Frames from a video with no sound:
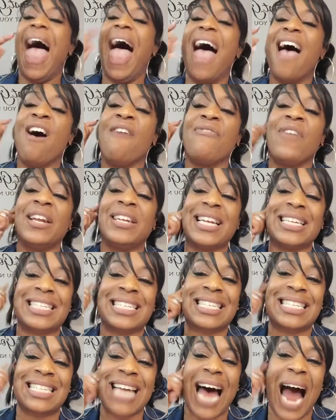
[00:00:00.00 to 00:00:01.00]
And the
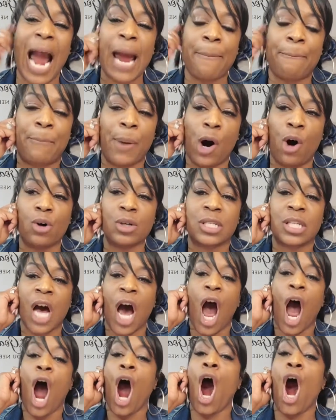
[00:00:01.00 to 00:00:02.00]
disciples
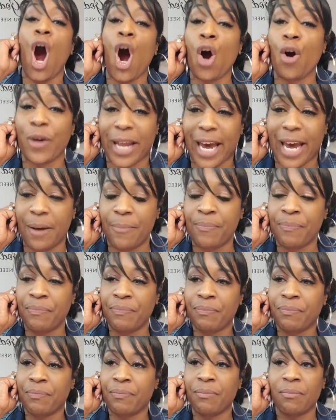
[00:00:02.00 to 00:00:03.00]
heard it.
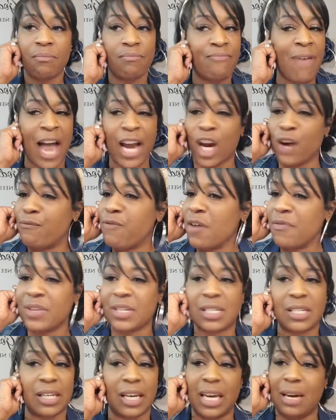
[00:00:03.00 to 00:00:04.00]
Thank you for
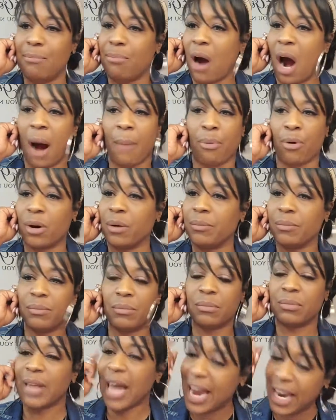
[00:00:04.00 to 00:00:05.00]
the seed, Barbara.
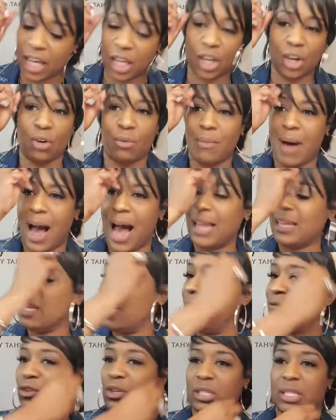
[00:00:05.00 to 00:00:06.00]
Thank you. I
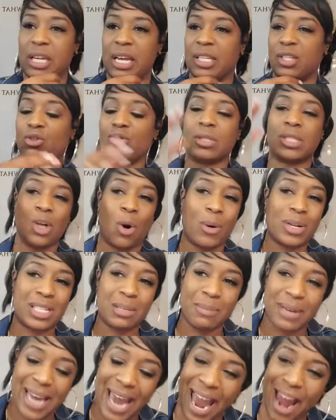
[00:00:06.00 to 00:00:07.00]
love you, sis. You sow it
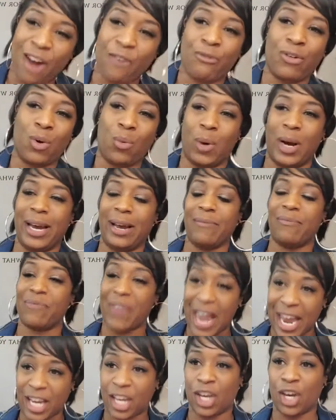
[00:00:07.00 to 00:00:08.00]
to me every week.
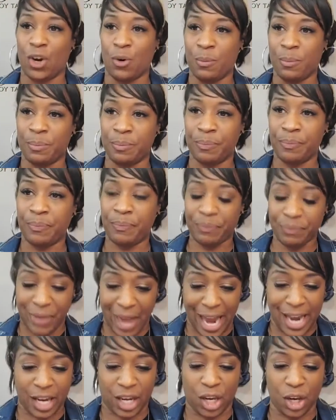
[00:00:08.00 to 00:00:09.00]
Thank you.
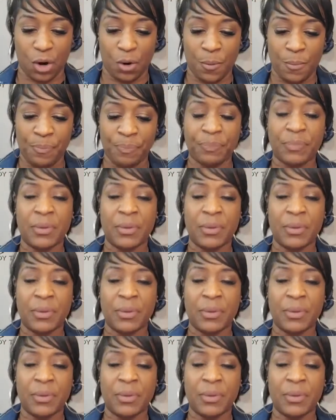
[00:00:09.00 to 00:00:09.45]
Thank you.